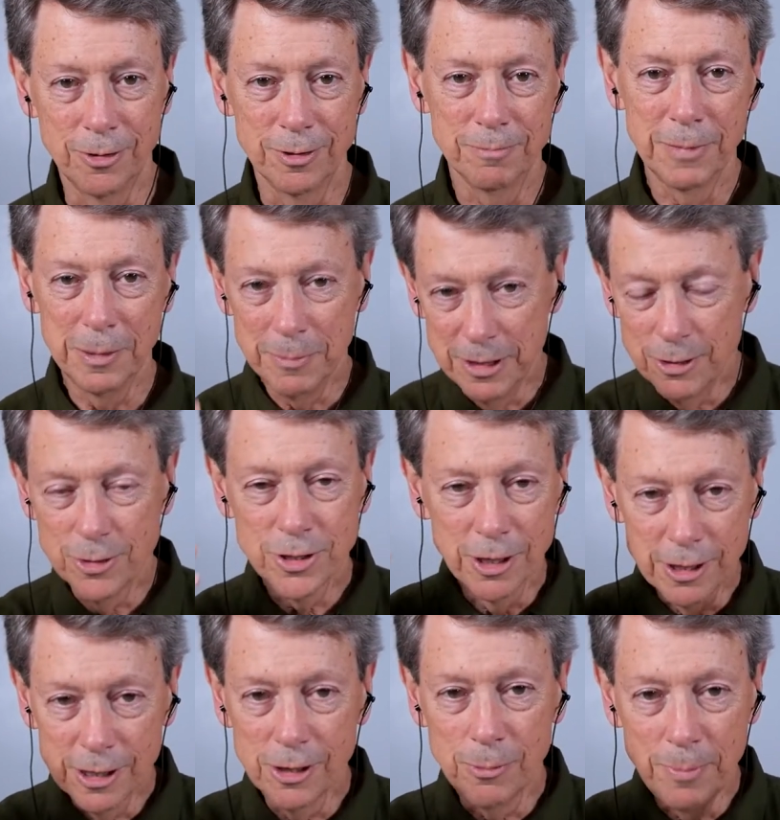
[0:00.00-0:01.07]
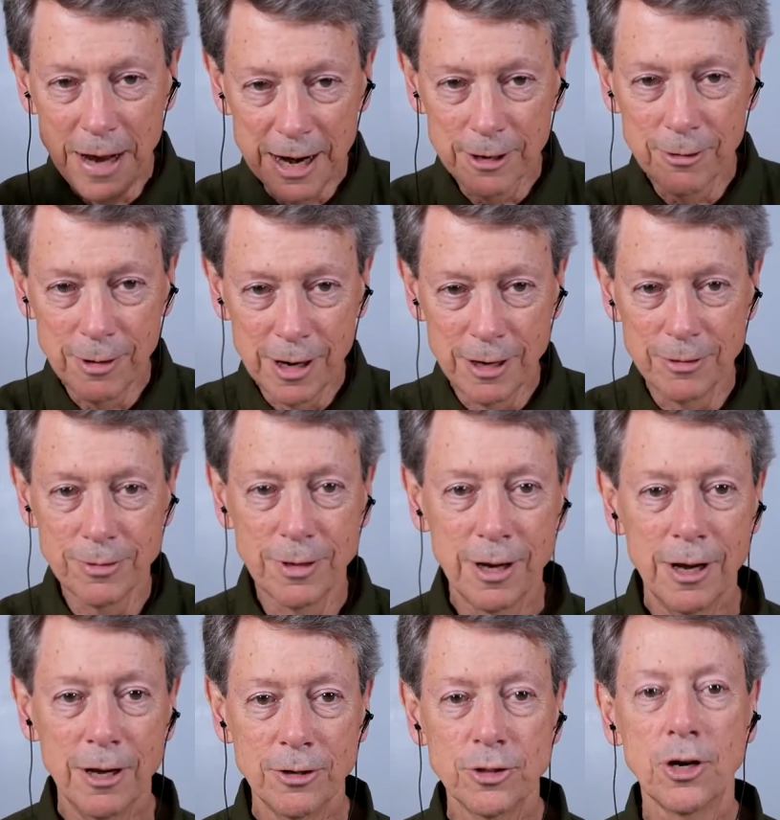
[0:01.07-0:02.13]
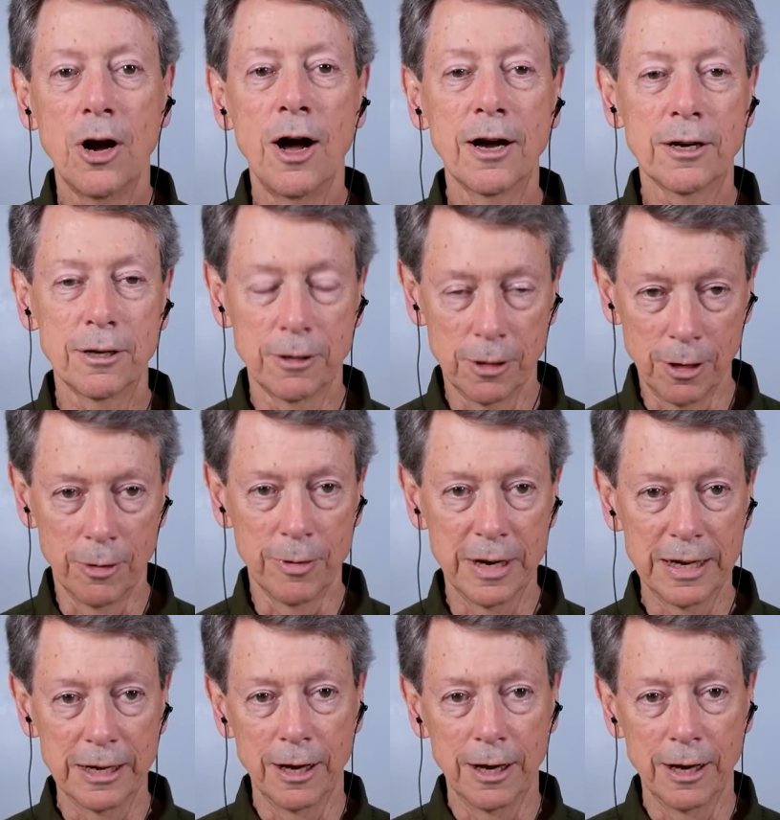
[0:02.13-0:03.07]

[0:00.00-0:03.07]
Maybe there's a little background talk going.